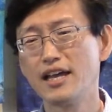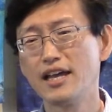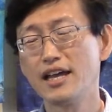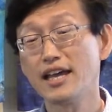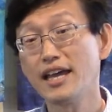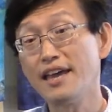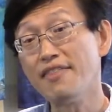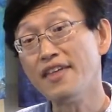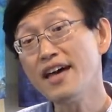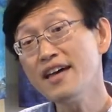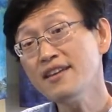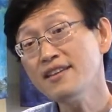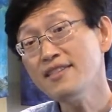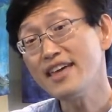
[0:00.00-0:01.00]
And
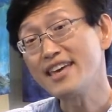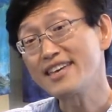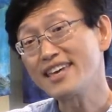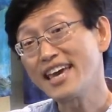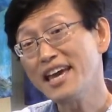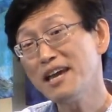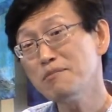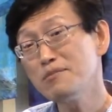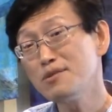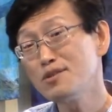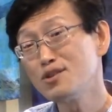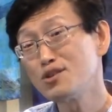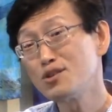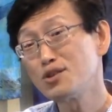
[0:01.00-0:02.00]
then they
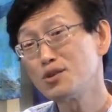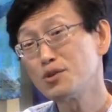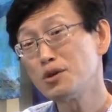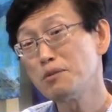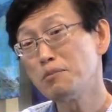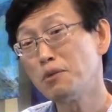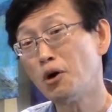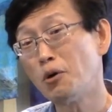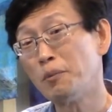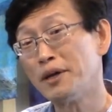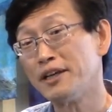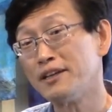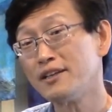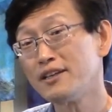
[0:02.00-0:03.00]
came to a moment